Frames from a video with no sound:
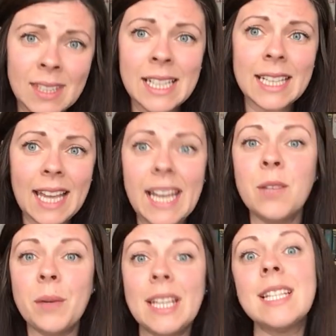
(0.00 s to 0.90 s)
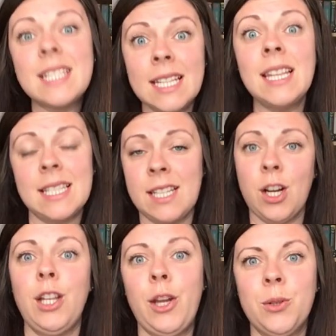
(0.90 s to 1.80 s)
And again, we can see this in
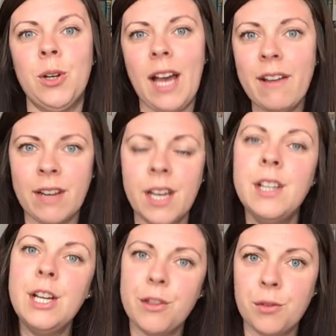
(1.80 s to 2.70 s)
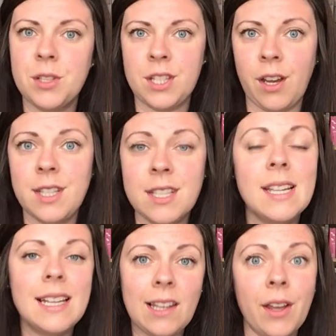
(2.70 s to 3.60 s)
our local area through sites
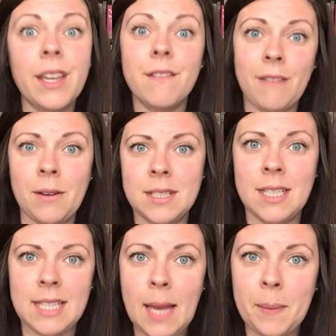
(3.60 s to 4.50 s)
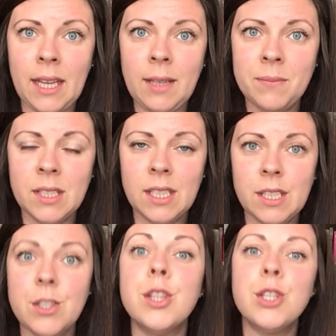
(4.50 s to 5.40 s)
like Fountains Abbey.
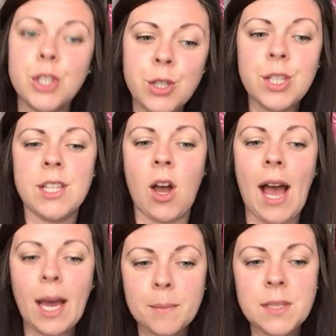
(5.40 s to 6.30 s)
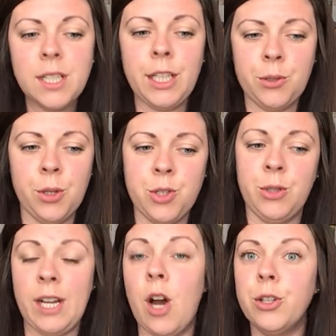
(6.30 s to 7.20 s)
So the Tudors are absolutely crucial
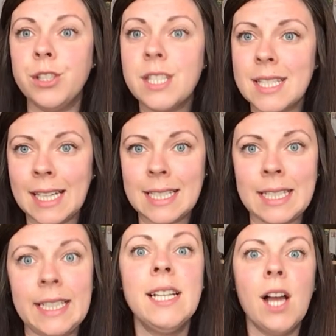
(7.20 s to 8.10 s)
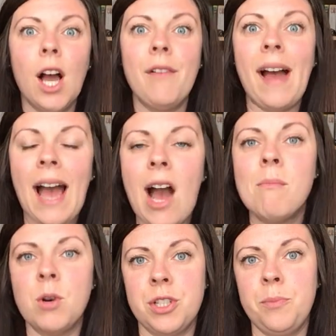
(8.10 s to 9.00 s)
in our understanding of how
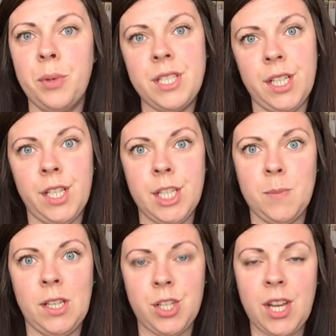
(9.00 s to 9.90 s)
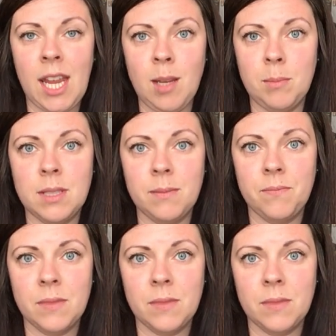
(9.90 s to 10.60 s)
modern Britain has been shaped.